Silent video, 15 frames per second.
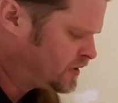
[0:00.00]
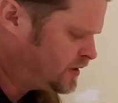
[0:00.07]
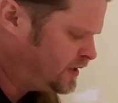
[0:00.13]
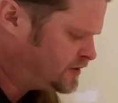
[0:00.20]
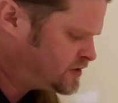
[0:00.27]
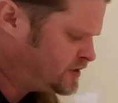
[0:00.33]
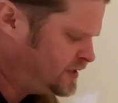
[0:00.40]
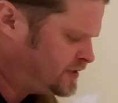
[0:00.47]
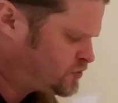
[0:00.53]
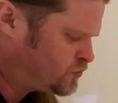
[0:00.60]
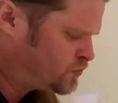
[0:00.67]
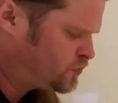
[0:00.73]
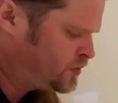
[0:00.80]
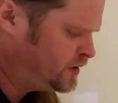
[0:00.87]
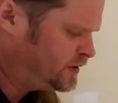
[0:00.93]
It's
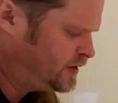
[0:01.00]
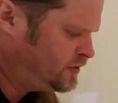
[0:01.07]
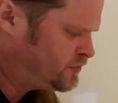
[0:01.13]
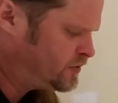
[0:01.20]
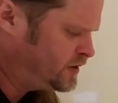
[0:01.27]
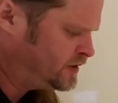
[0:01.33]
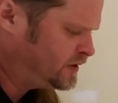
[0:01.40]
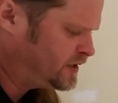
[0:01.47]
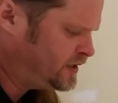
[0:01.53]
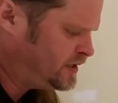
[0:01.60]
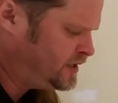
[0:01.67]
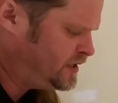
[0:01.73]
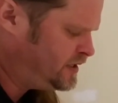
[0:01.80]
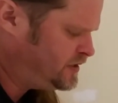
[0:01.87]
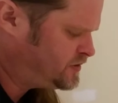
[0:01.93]
really, really
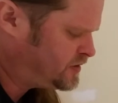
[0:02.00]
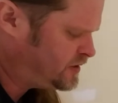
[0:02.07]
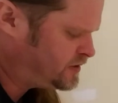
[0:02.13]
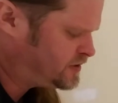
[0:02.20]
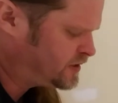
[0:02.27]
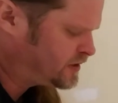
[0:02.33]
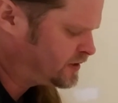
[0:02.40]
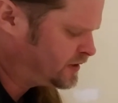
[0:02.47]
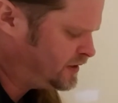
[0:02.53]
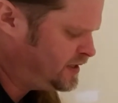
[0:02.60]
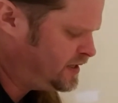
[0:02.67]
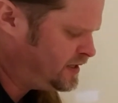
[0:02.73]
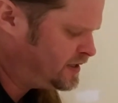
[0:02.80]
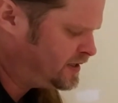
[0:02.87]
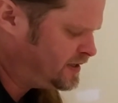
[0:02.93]
easy to
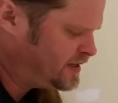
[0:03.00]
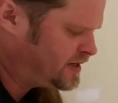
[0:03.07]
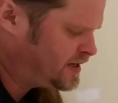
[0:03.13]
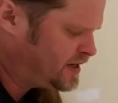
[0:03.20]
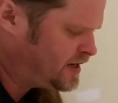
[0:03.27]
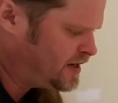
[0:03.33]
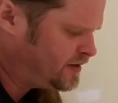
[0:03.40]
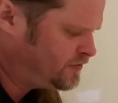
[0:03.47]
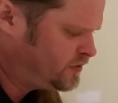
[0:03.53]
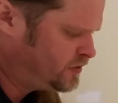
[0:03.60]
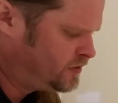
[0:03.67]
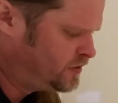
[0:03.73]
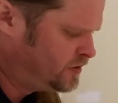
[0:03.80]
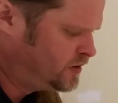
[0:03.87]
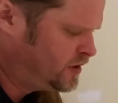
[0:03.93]
clean a knife
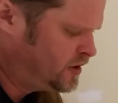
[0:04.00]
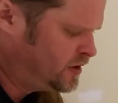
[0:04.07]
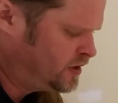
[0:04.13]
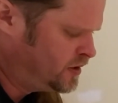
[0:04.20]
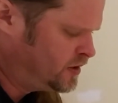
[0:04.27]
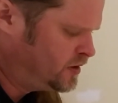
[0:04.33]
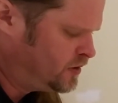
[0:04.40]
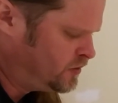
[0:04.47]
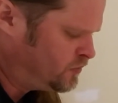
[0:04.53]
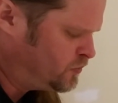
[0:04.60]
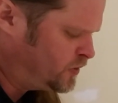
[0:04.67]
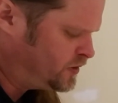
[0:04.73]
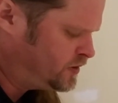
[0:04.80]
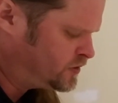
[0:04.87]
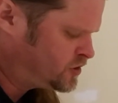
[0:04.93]

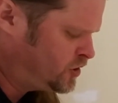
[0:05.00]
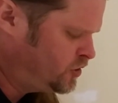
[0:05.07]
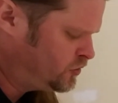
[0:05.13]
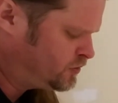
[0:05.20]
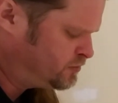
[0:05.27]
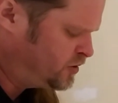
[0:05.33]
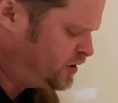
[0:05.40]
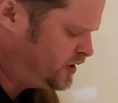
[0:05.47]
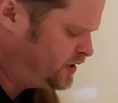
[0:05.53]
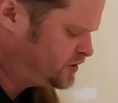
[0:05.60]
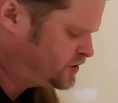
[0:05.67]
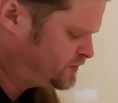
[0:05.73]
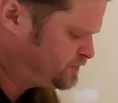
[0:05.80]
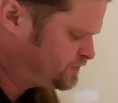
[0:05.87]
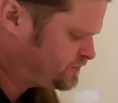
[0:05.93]
with a
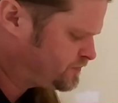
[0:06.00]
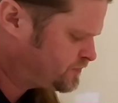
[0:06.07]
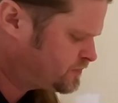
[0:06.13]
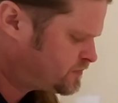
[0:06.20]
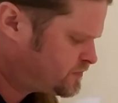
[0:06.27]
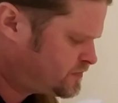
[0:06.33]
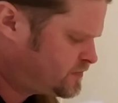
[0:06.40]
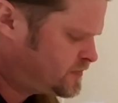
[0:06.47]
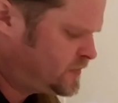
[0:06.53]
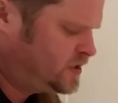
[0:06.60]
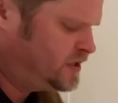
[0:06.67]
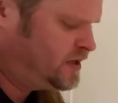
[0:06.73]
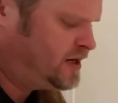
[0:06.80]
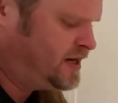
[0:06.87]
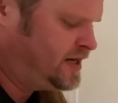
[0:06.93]
toothbrush.
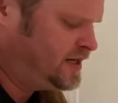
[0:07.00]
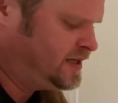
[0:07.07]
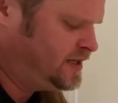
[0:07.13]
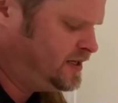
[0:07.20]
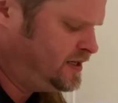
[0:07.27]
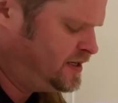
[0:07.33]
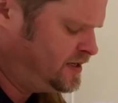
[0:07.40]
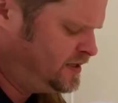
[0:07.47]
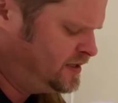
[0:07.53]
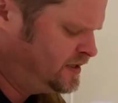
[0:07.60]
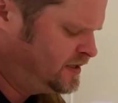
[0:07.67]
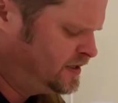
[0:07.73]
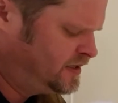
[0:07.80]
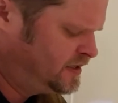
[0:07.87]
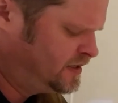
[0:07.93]
All right, again,
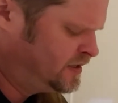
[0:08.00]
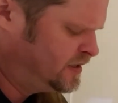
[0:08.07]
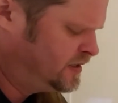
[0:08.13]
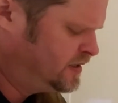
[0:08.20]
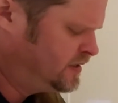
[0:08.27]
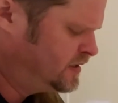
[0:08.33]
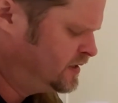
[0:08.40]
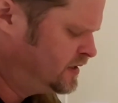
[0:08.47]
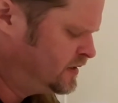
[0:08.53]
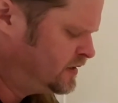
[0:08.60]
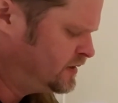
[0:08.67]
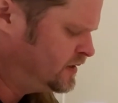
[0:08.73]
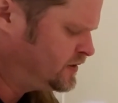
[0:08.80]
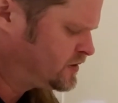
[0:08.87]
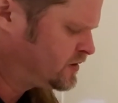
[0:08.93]

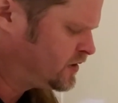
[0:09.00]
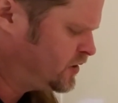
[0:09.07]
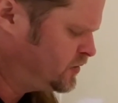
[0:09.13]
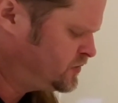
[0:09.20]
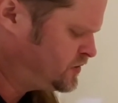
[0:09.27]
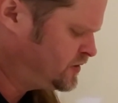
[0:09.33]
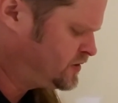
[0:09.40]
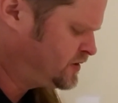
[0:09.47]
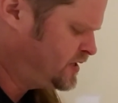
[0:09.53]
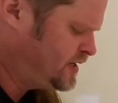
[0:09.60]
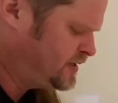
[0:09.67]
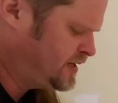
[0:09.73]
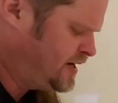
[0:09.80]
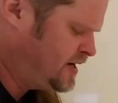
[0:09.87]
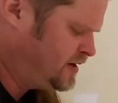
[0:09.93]
let's close this
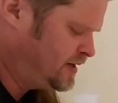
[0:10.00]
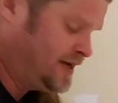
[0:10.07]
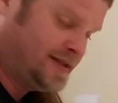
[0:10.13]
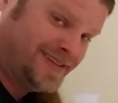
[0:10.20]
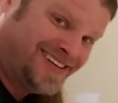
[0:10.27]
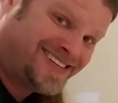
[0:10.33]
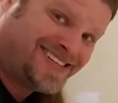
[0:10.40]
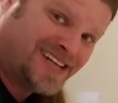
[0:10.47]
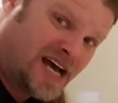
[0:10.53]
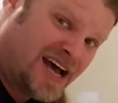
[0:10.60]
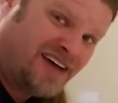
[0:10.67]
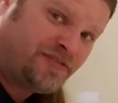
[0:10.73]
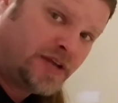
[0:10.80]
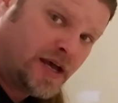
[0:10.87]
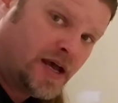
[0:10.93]
thing down. And this
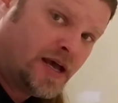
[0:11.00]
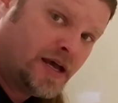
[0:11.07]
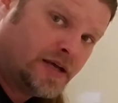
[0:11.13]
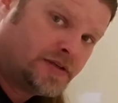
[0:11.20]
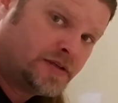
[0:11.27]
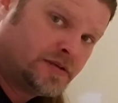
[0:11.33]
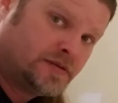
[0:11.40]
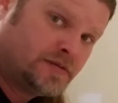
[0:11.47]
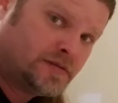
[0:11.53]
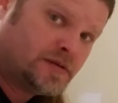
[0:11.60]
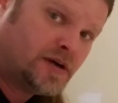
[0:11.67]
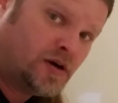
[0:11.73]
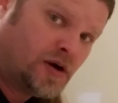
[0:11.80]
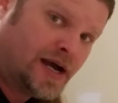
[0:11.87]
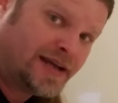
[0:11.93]
knife, guys,
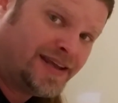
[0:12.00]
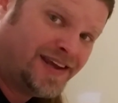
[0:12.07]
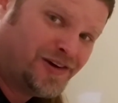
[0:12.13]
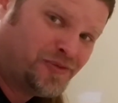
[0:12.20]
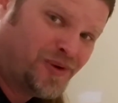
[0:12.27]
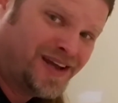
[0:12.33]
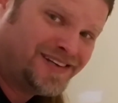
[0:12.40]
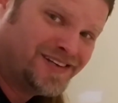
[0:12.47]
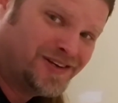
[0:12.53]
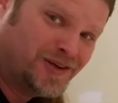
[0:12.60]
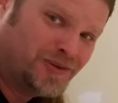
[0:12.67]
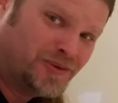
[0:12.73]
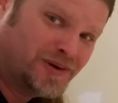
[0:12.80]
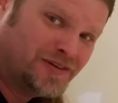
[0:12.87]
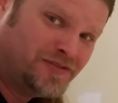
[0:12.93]
oh, I can't wait to
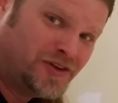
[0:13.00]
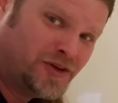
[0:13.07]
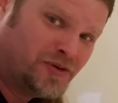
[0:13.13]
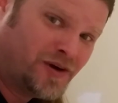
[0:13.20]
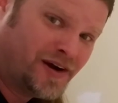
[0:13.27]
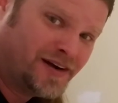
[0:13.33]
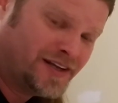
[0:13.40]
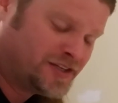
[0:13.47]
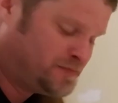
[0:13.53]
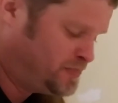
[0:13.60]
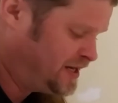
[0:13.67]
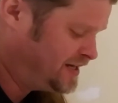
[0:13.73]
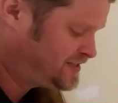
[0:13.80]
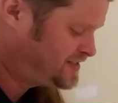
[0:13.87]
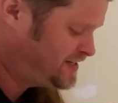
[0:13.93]
do the review on this
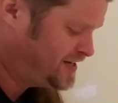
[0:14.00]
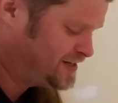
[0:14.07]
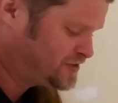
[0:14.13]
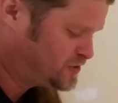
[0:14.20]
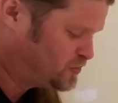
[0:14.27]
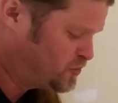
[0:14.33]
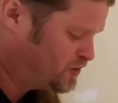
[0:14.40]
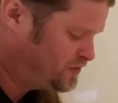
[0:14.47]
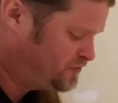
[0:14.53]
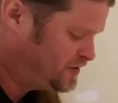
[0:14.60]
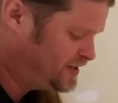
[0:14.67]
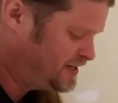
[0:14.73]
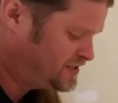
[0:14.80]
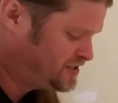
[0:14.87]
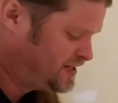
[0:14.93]
Best Tech
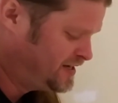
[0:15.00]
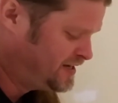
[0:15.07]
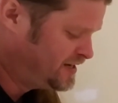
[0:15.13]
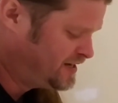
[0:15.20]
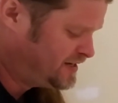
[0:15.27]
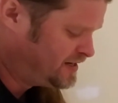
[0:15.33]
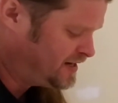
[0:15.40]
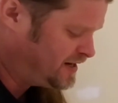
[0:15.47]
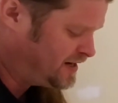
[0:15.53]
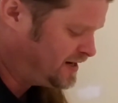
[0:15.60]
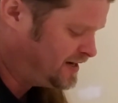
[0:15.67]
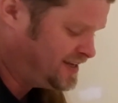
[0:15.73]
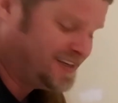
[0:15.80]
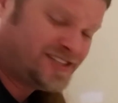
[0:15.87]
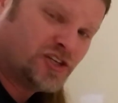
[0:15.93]
Swordfish.
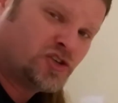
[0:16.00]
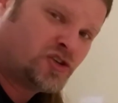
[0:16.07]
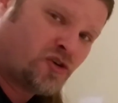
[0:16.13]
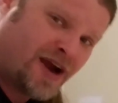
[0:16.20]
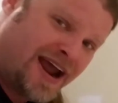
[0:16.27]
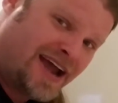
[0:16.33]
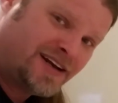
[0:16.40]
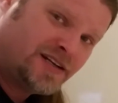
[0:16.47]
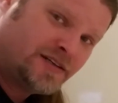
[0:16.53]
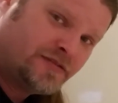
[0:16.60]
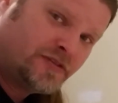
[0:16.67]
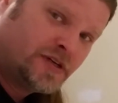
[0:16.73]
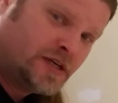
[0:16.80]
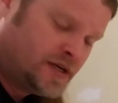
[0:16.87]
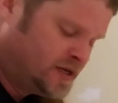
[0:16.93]
It's
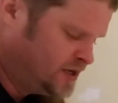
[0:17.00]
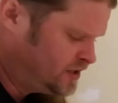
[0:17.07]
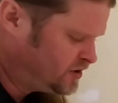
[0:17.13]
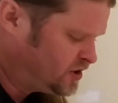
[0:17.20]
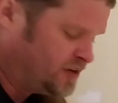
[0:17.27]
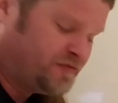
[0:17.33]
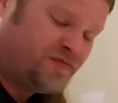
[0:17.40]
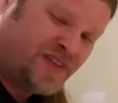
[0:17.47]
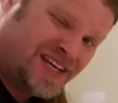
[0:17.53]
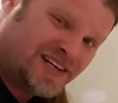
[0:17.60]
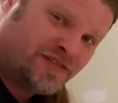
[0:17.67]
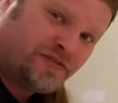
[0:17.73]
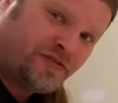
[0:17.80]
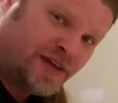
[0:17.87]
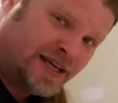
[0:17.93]
attractive. The fit
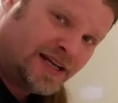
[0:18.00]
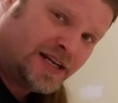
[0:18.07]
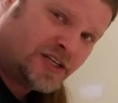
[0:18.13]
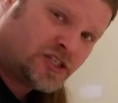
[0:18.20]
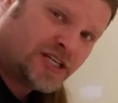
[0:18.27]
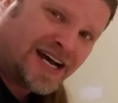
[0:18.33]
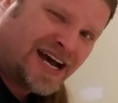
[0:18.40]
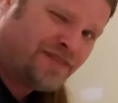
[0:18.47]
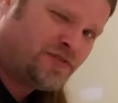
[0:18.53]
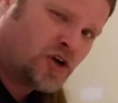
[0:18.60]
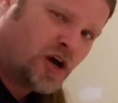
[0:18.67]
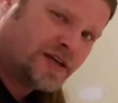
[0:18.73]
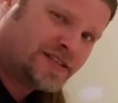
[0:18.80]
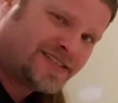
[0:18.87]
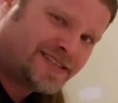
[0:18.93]
and finish, I've
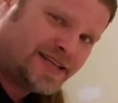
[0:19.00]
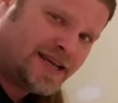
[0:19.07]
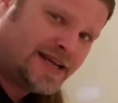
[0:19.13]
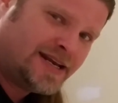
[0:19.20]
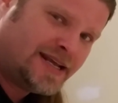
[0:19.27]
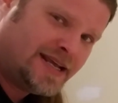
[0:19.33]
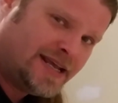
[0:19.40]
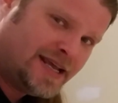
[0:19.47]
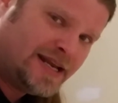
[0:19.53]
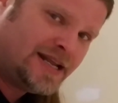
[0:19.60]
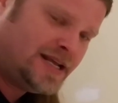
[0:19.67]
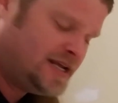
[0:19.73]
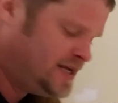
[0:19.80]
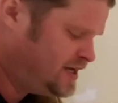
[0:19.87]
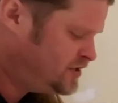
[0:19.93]
not seen
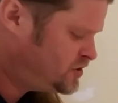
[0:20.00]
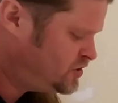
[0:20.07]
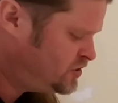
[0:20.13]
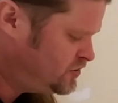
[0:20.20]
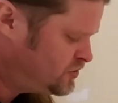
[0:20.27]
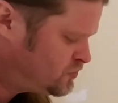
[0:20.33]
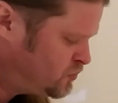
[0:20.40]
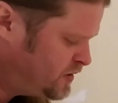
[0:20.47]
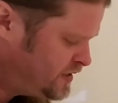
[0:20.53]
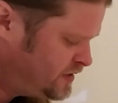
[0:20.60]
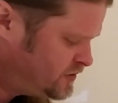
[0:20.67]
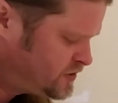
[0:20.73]
any issues with it